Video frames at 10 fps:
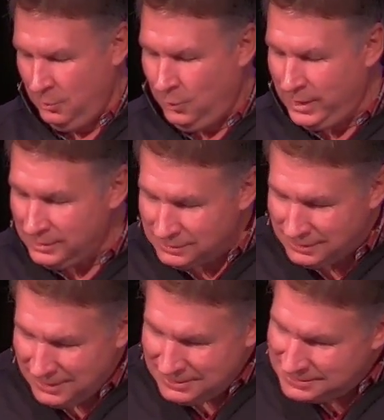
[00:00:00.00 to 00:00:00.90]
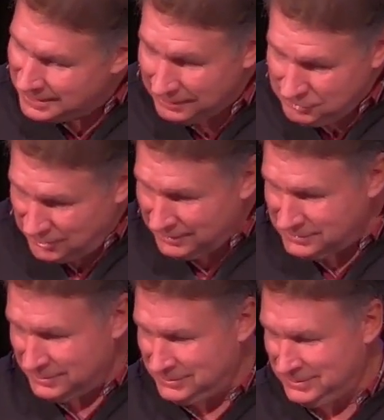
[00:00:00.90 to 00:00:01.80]
with Team
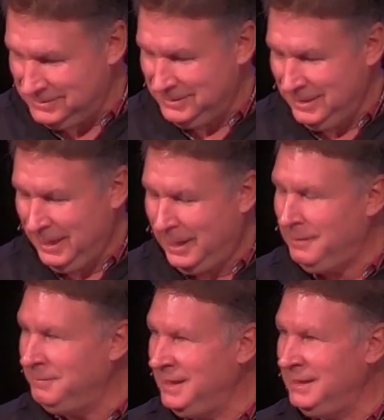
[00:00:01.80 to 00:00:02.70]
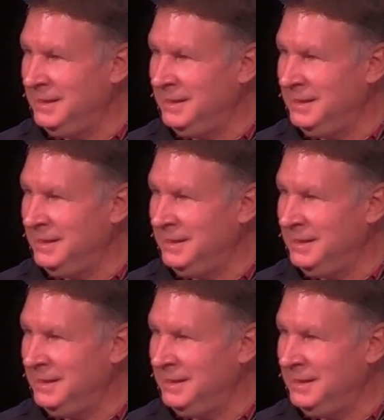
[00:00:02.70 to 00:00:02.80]
Jesus. I mean,